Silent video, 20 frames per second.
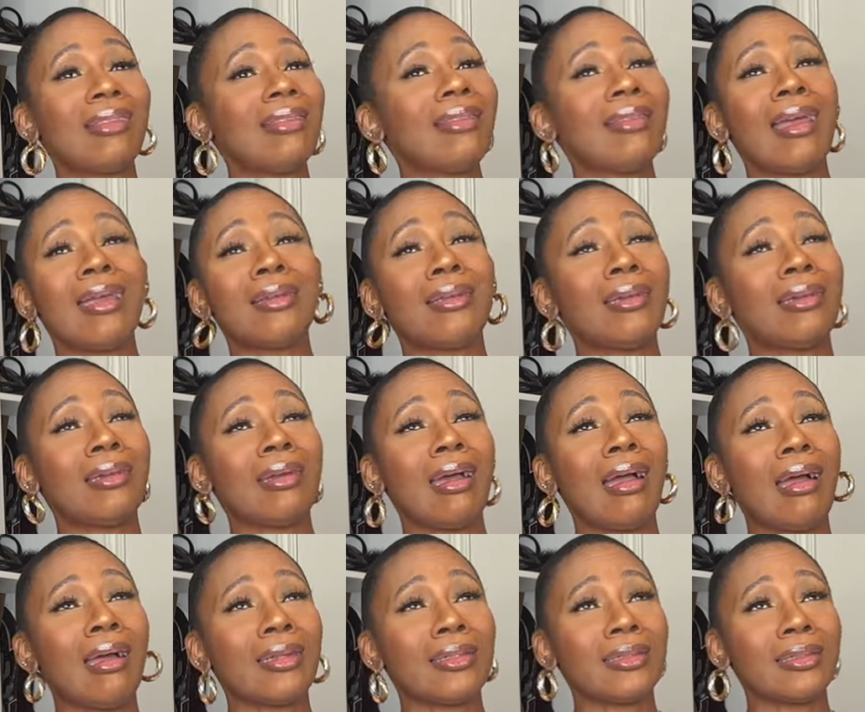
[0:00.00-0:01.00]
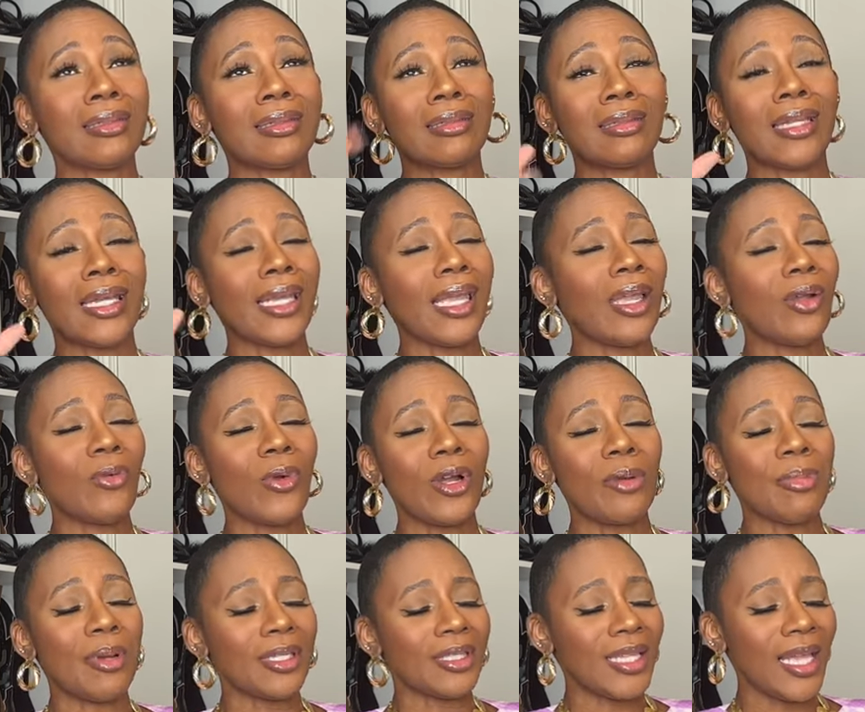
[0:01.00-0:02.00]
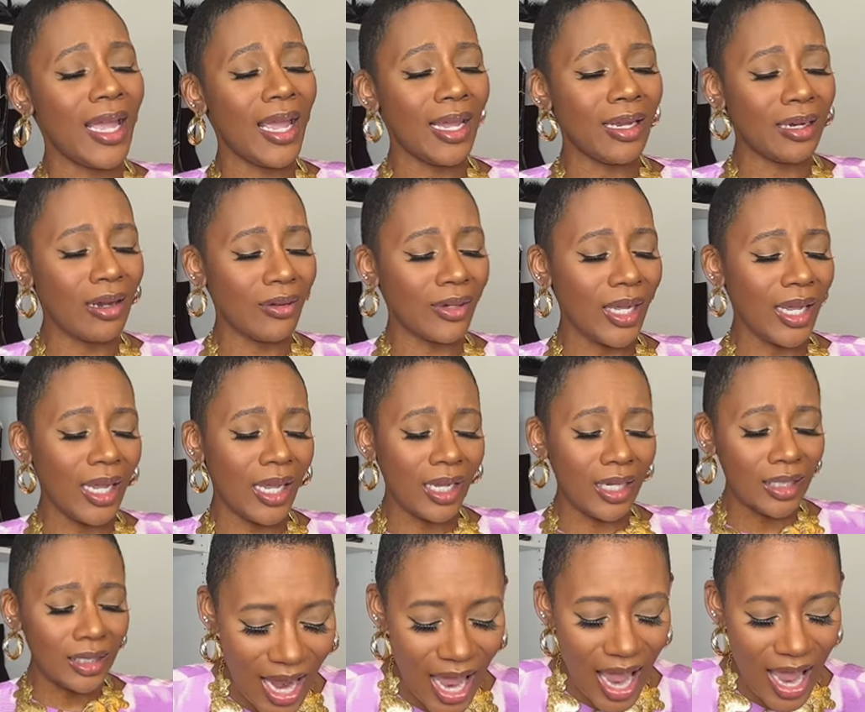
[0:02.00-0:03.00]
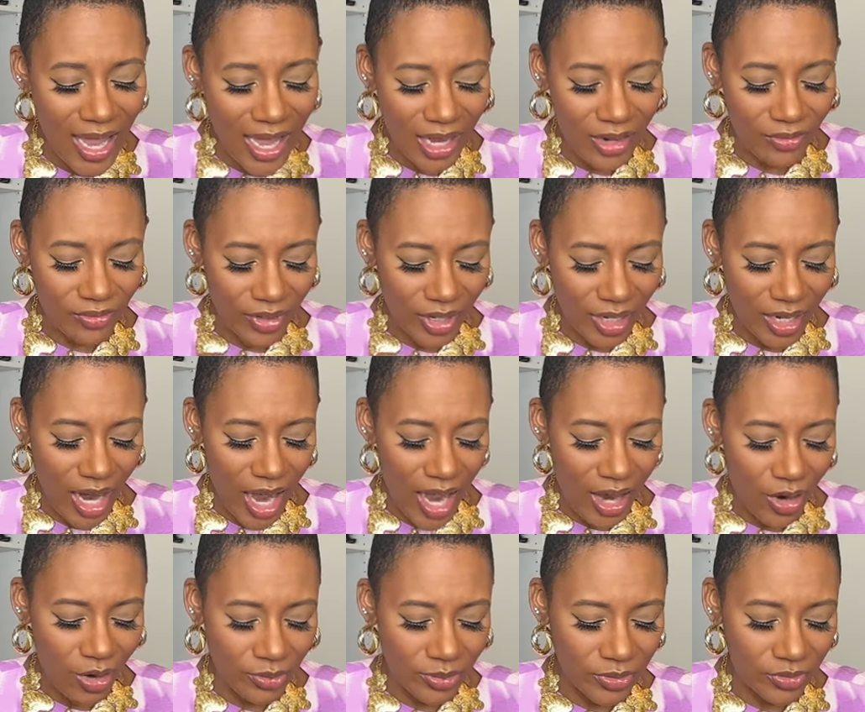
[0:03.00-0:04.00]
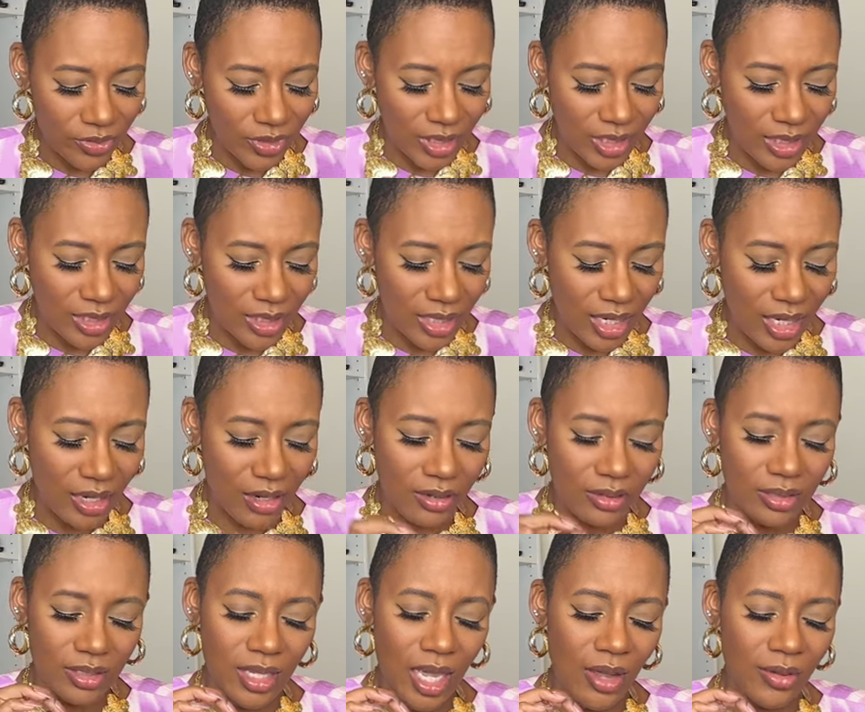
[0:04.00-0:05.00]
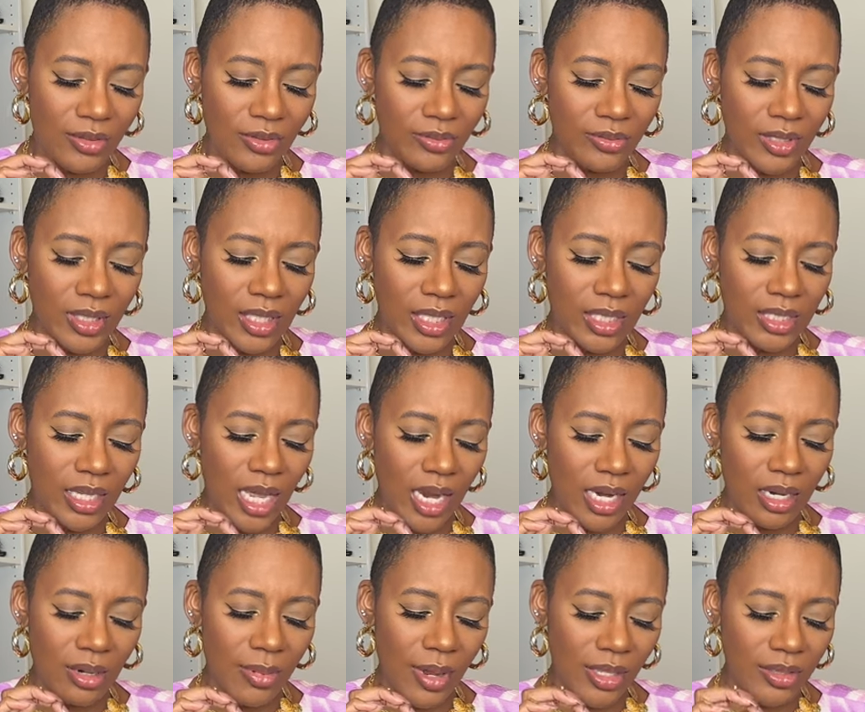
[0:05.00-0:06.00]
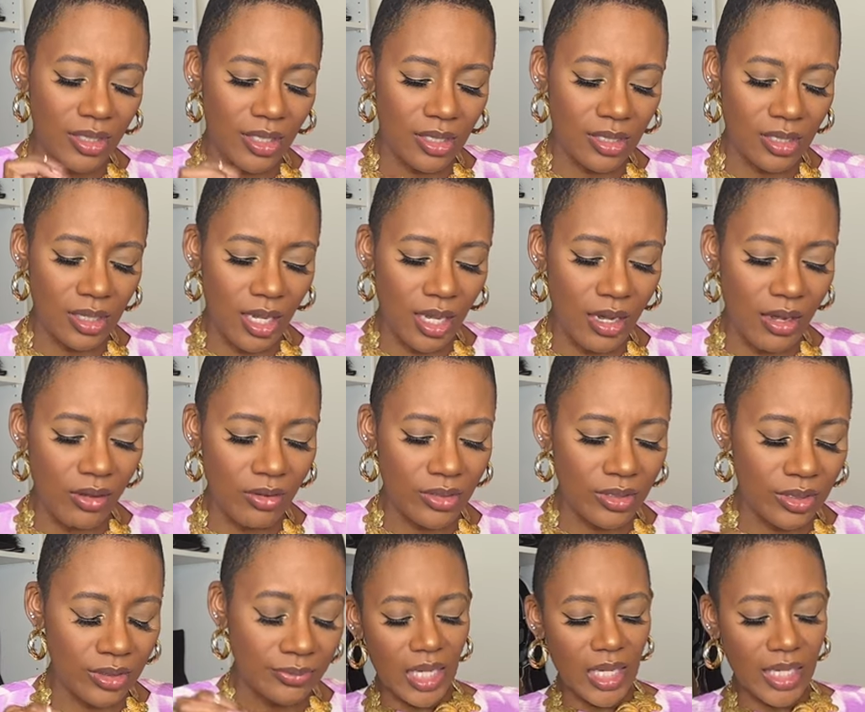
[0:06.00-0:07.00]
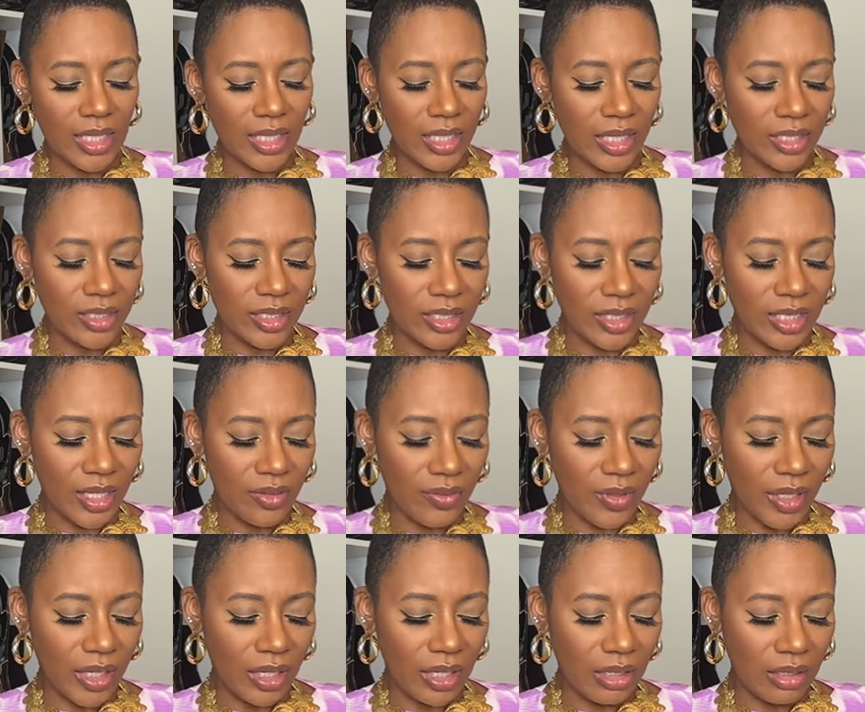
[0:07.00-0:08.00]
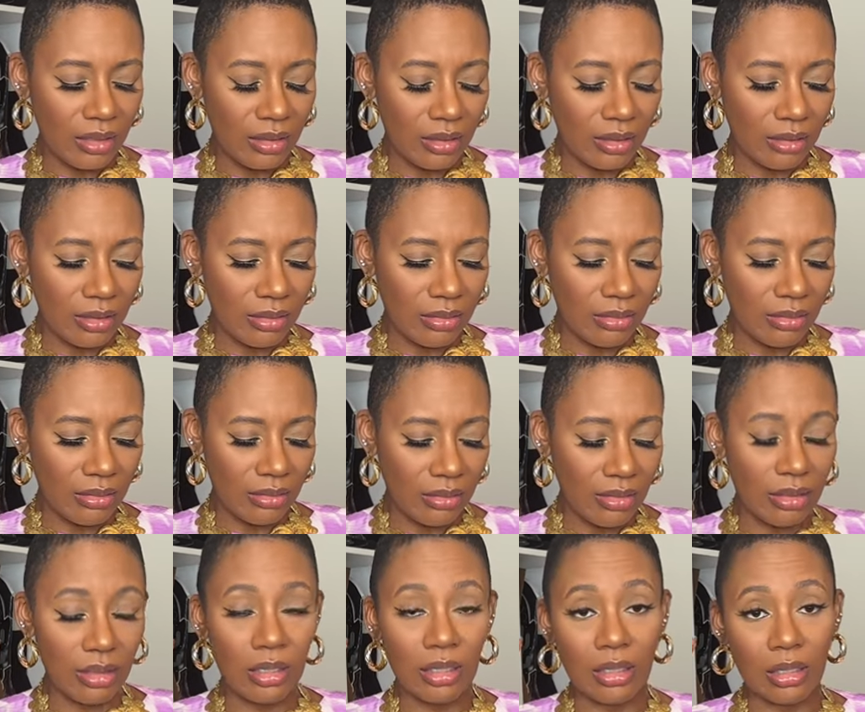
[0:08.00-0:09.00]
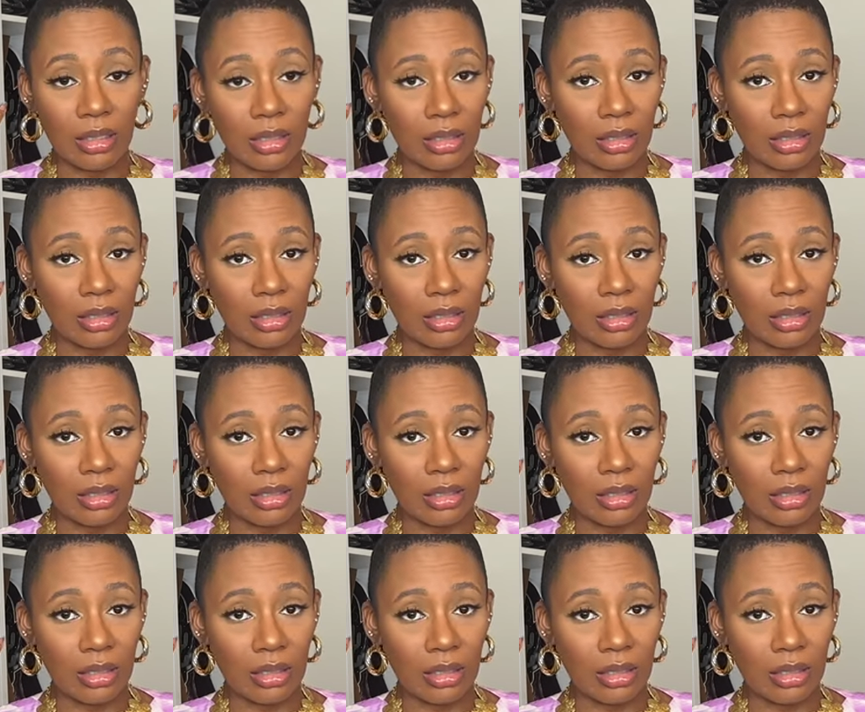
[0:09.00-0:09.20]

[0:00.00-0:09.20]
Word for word: They did not. They can't worry about that, okay? I had very high hopes for these nails. I was really excited about these nails. And they're just giving, eh.